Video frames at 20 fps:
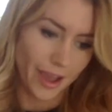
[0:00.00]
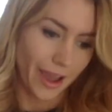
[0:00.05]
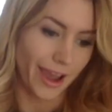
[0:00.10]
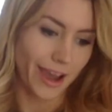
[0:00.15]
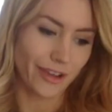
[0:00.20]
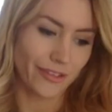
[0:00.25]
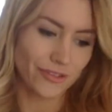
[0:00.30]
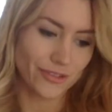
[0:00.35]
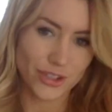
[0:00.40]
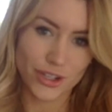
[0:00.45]

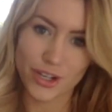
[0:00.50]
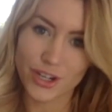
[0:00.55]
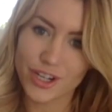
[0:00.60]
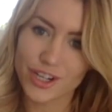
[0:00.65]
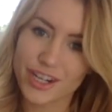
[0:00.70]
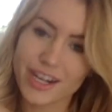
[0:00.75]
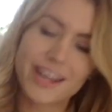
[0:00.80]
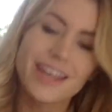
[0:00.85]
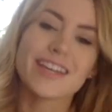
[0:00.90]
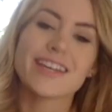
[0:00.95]

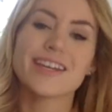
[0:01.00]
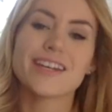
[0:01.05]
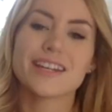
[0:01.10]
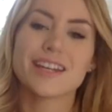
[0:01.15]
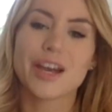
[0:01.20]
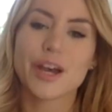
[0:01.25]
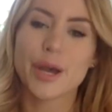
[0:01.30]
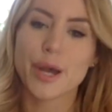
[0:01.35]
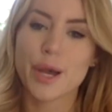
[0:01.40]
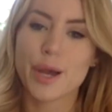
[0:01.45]
after,
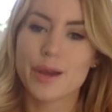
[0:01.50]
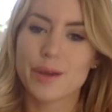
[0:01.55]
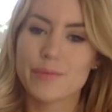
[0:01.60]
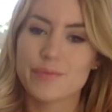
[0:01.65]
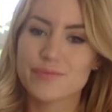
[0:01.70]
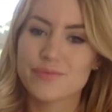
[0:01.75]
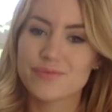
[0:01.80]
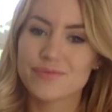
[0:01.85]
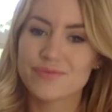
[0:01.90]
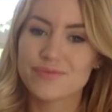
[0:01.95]

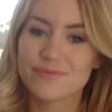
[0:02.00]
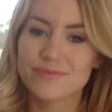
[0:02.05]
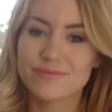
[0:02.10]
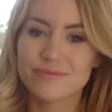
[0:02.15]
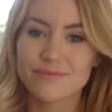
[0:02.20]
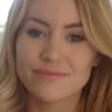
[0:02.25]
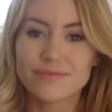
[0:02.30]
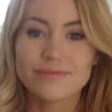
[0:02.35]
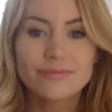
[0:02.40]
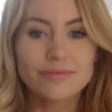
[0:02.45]
and
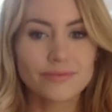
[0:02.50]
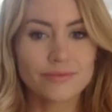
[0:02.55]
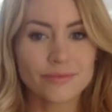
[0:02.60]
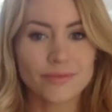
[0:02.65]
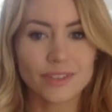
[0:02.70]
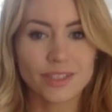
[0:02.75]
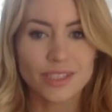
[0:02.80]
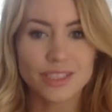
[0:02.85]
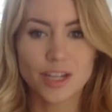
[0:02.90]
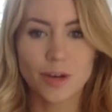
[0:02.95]

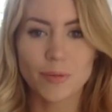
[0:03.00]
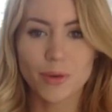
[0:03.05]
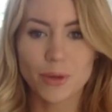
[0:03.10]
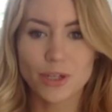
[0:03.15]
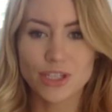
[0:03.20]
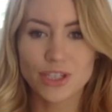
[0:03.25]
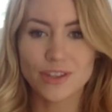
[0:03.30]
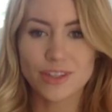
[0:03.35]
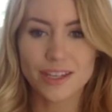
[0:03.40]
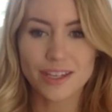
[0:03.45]
you can tell me
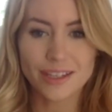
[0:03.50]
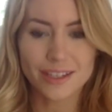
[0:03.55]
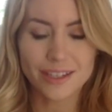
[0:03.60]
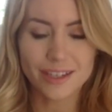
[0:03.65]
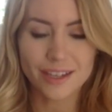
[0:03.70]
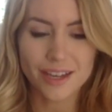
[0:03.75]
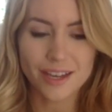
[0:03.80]
what you think.